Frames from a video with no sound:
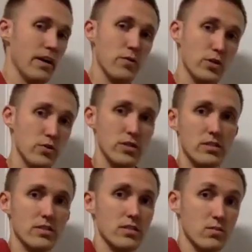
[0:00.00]
And we do
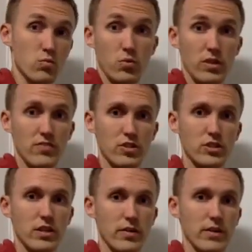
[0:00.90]
this with
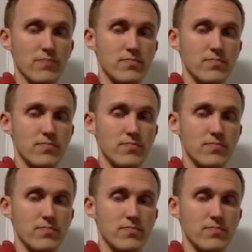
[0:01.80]
inverse theory.